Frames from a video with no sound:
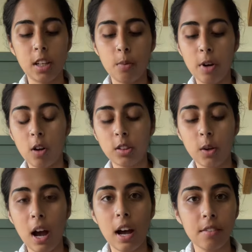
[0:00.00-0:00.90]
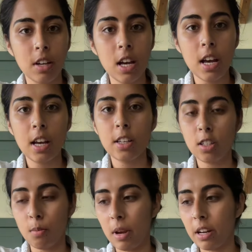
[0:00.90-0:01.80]
We also have
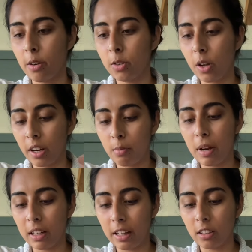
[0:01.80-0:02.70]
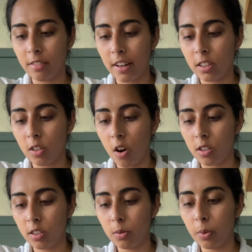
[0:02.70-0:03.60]
tomatoes, so I can make like a red
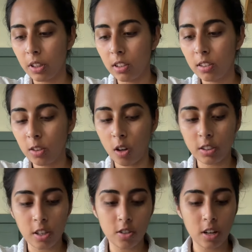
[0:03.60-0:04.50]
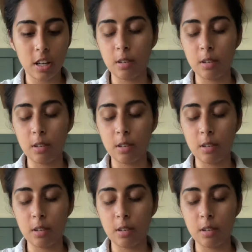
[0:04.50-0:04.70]
sauce with sausage and